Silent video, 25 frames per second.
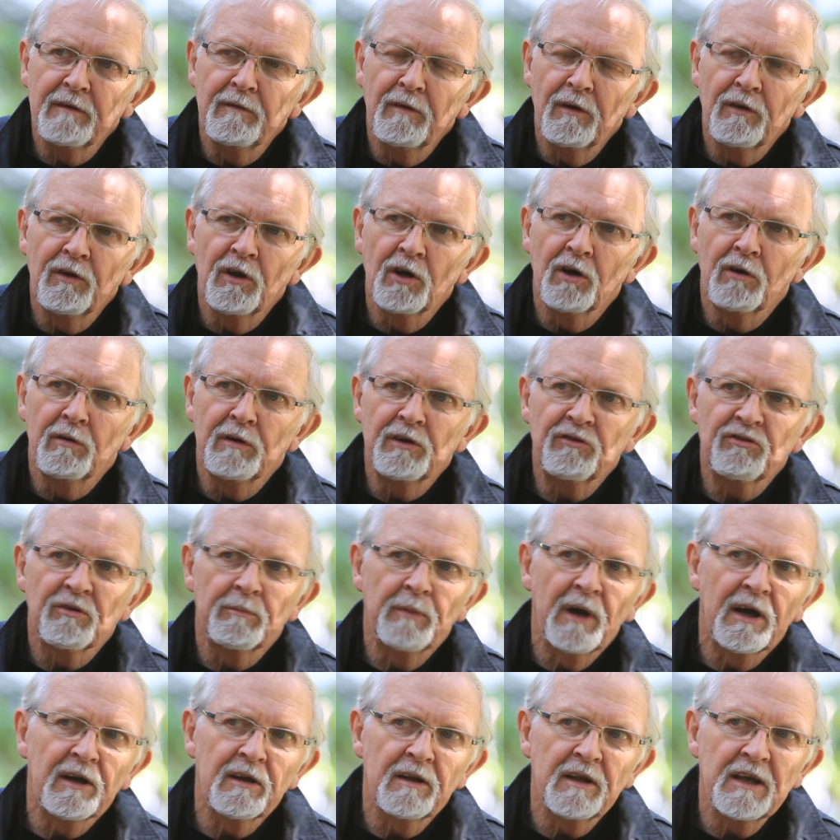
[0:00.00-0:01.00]
know it's
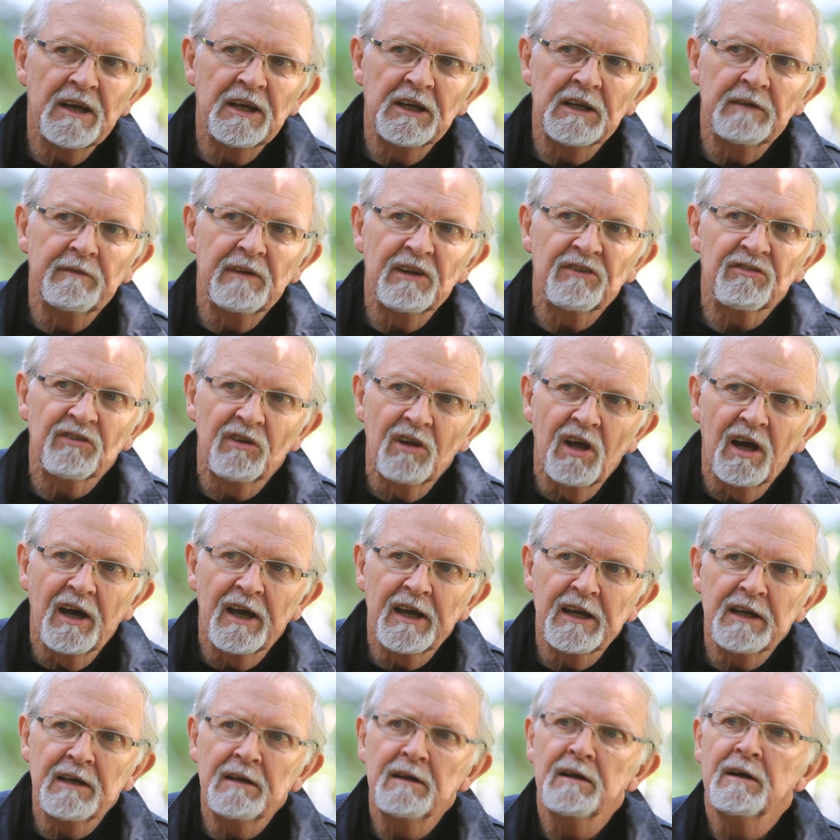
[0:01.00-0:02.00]
about the end of its
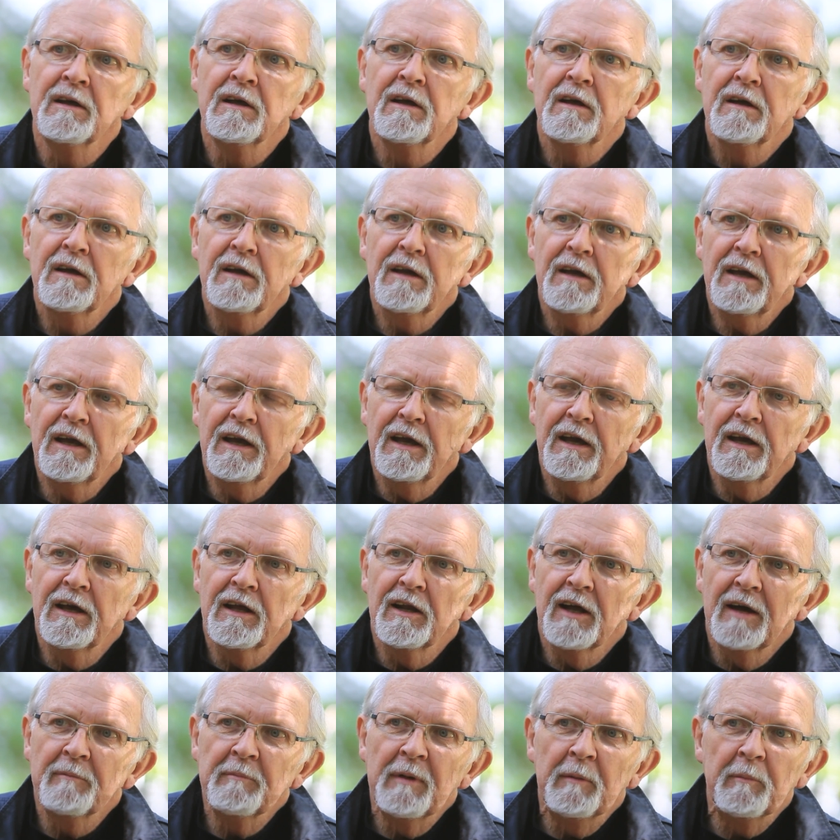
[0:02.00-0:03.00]
line,
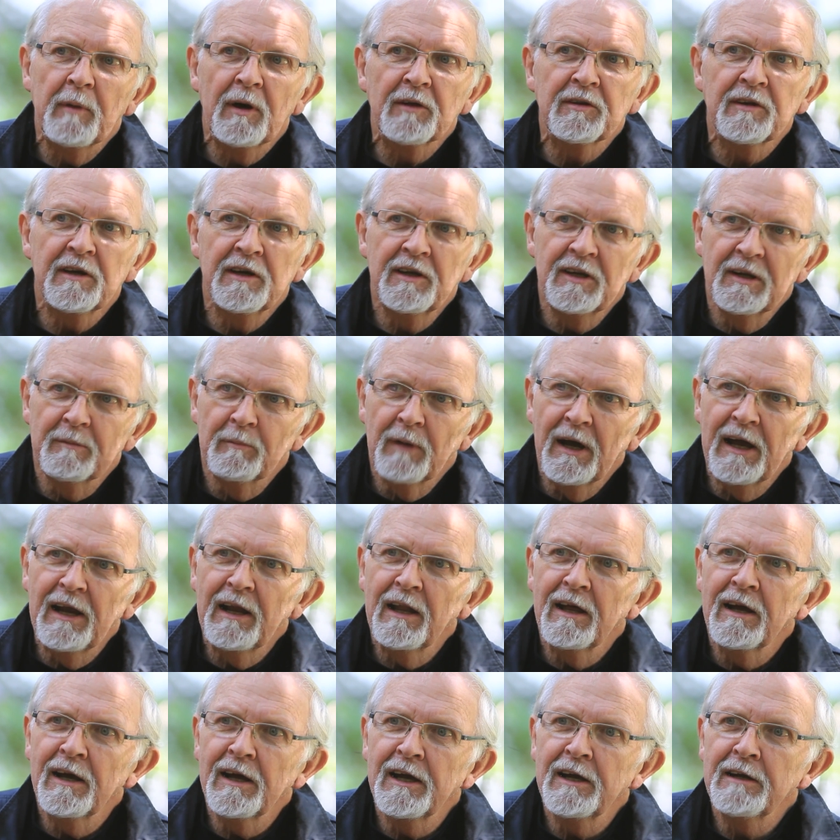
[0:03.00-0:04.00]
and I'm about the end of my
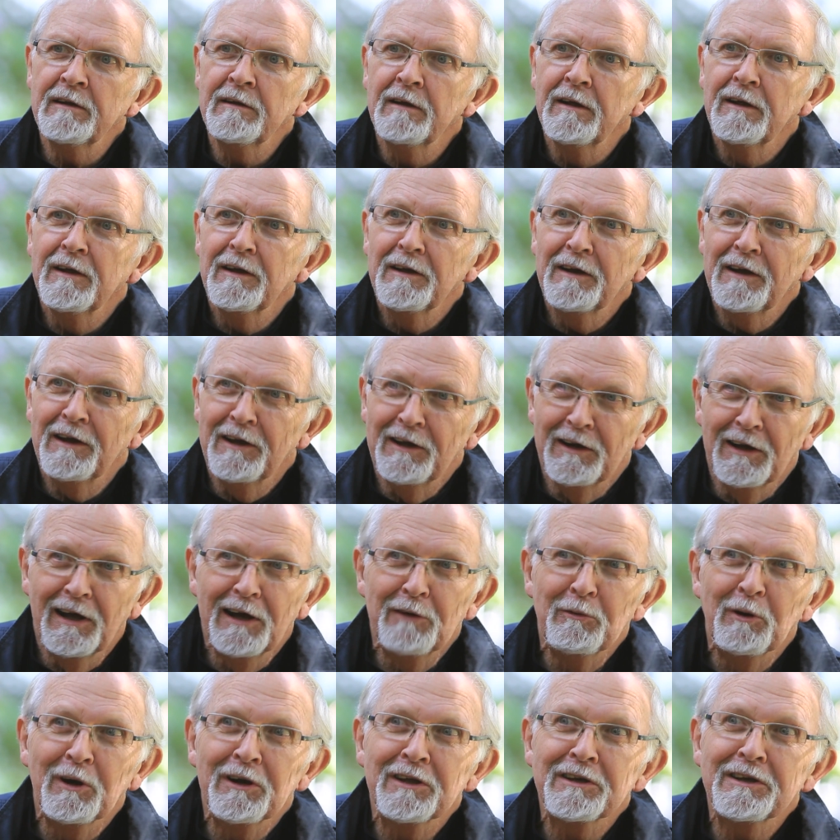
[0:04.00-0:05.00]
line, and
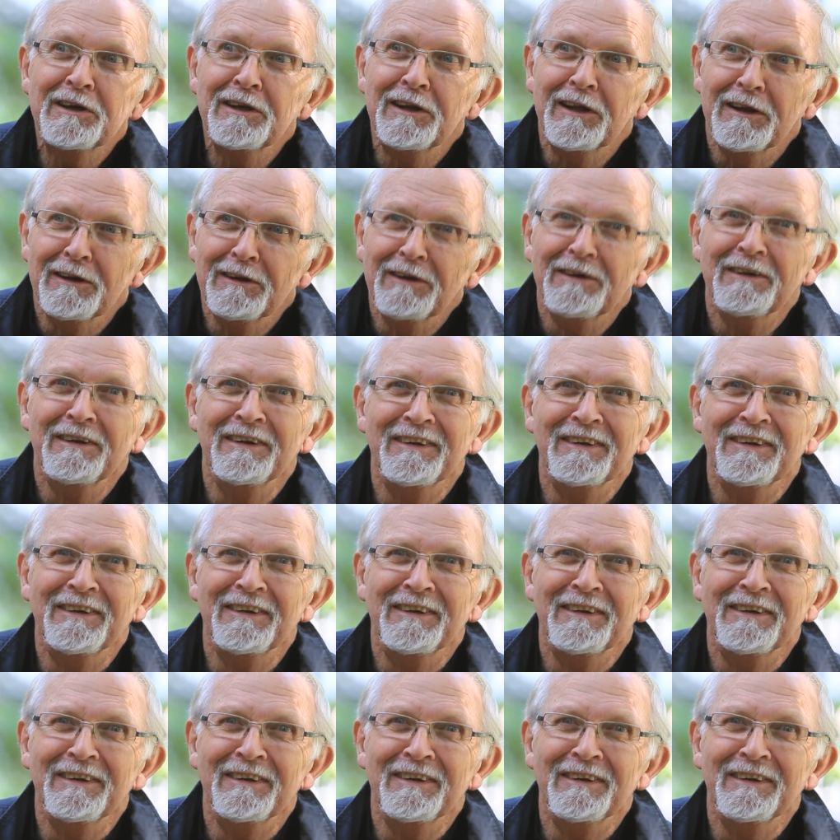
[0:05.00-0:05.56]
I want to get it.